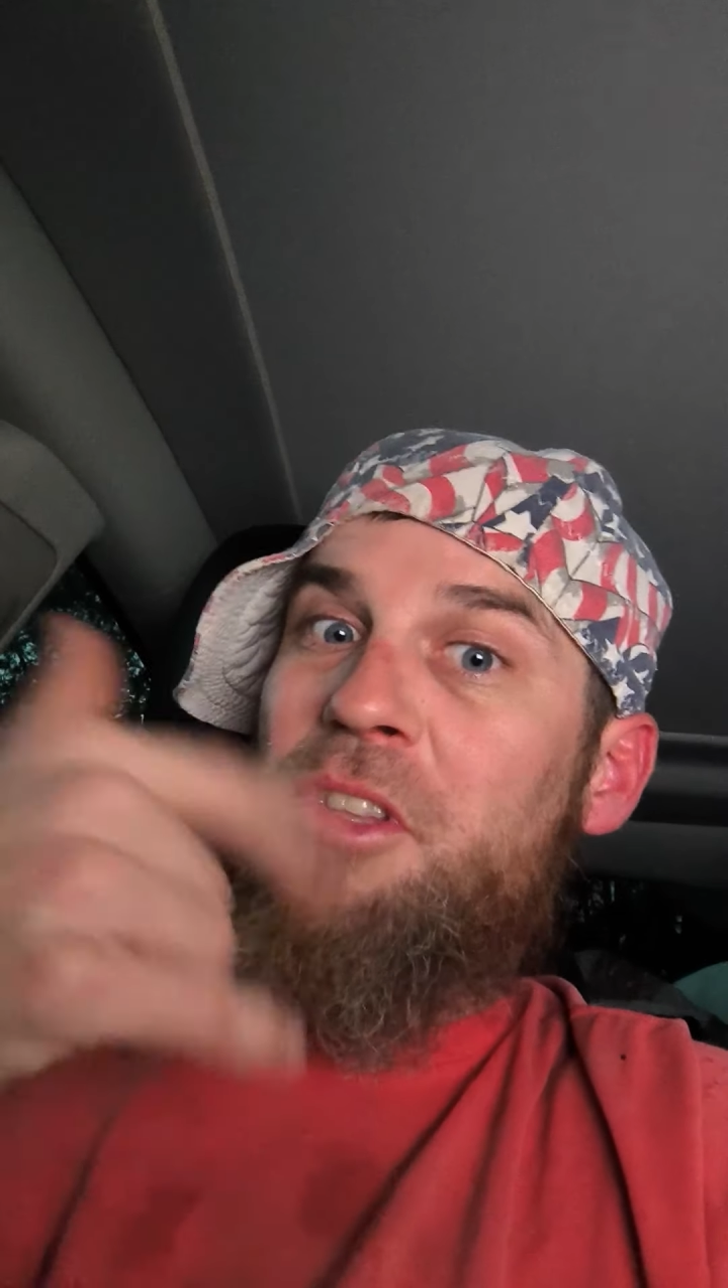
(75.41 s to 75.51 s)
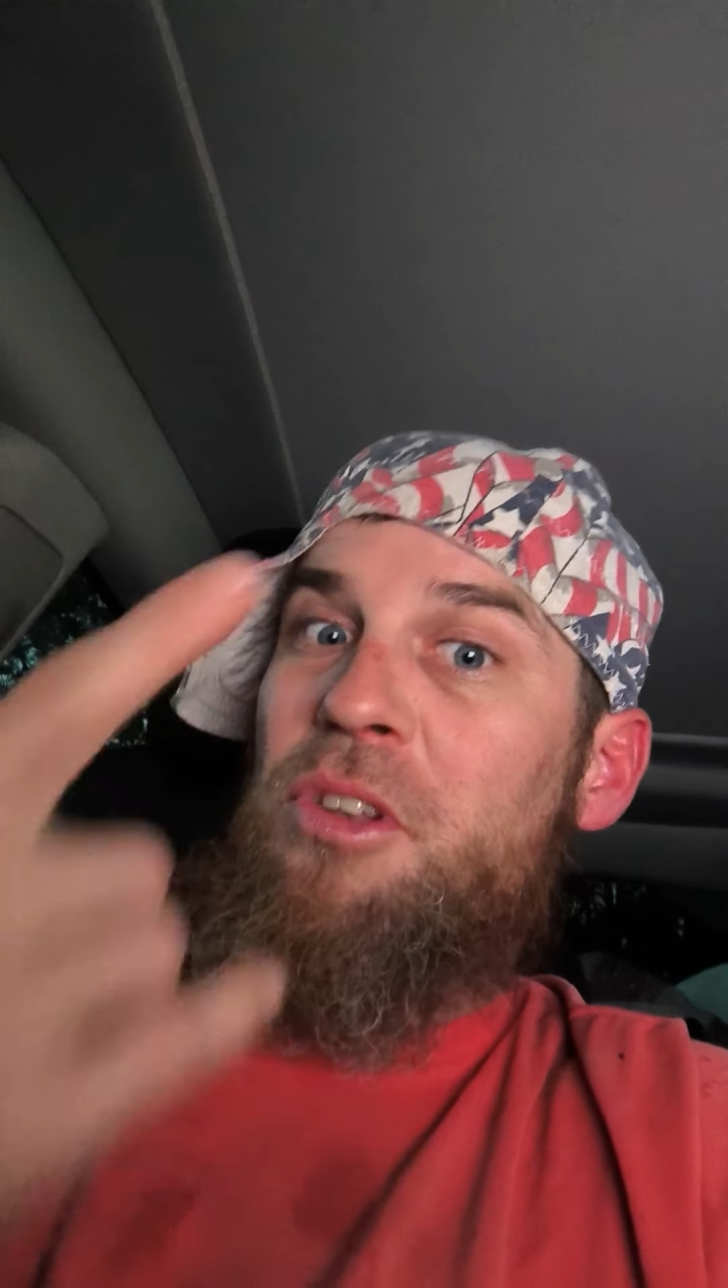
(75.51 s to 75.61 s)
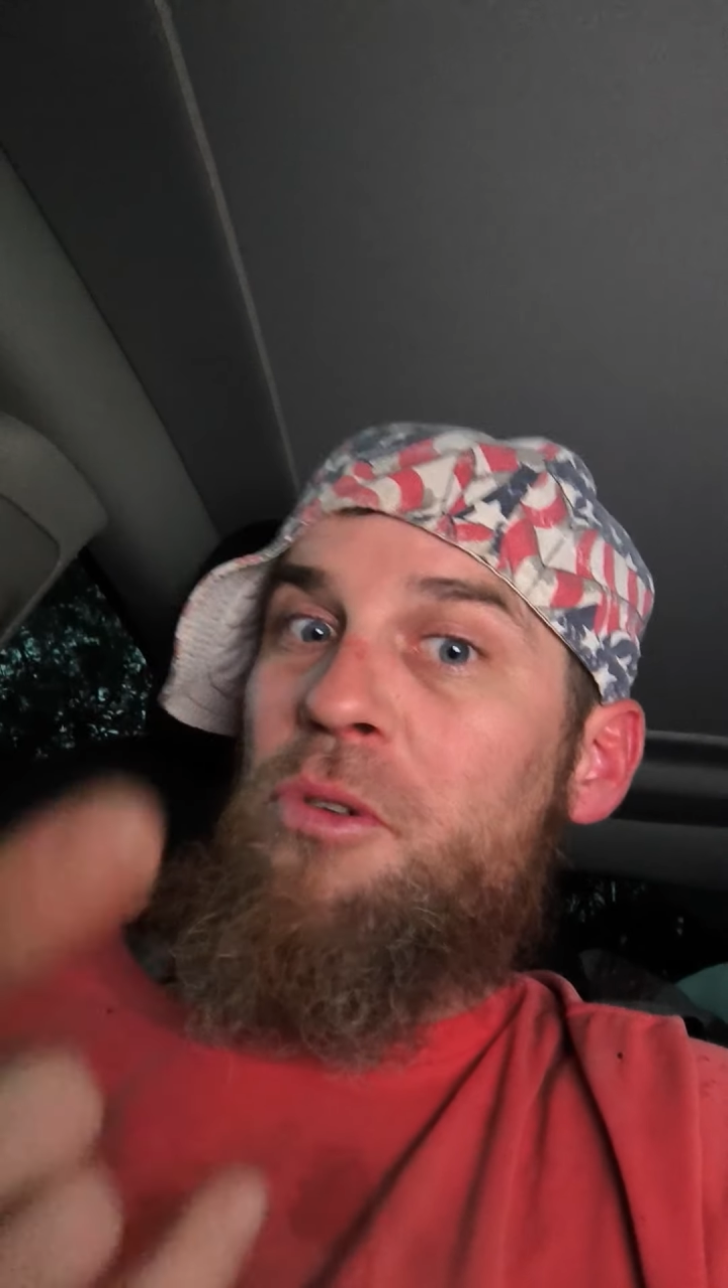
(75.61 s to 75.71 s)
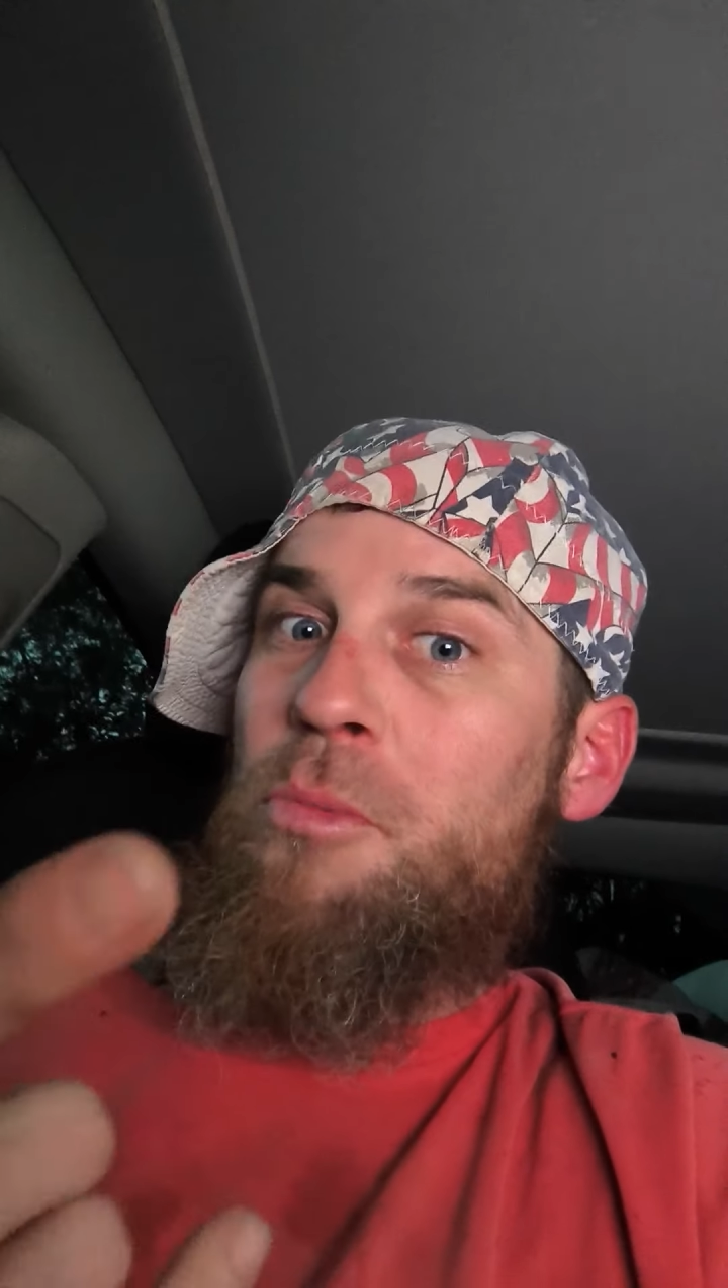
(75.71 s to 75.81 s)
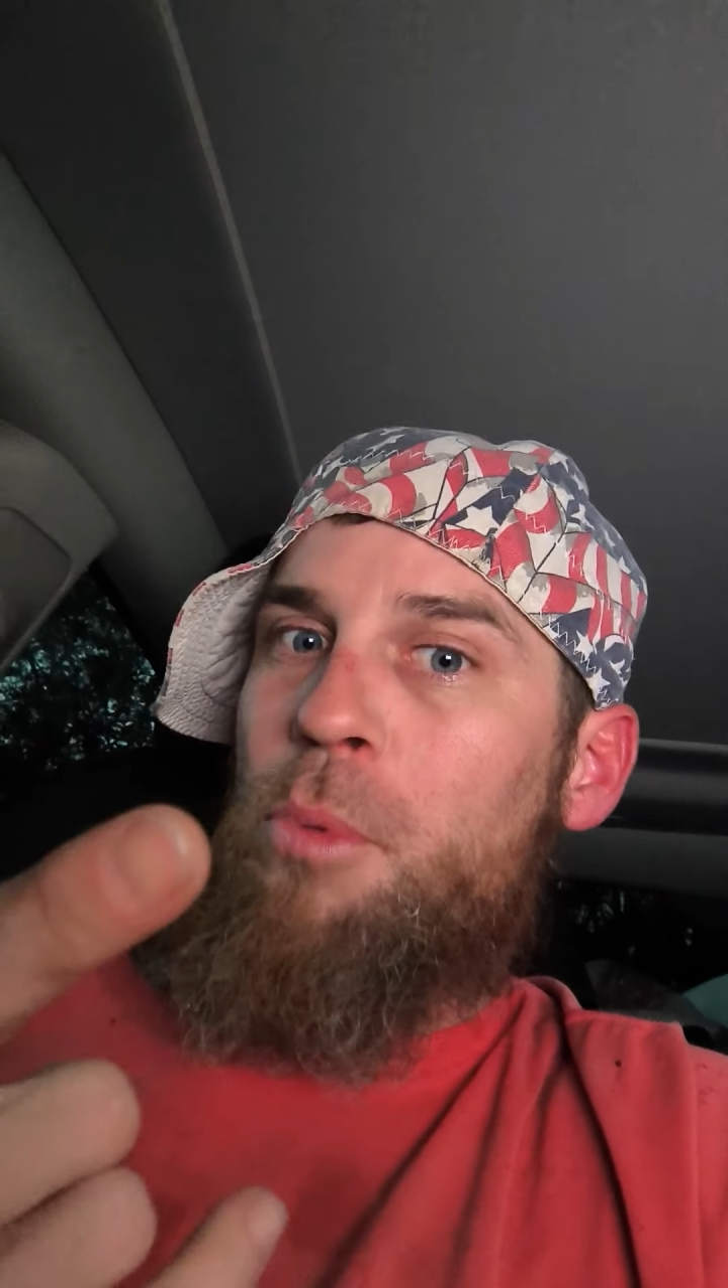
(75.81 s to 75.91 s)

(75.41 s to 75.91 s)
and the new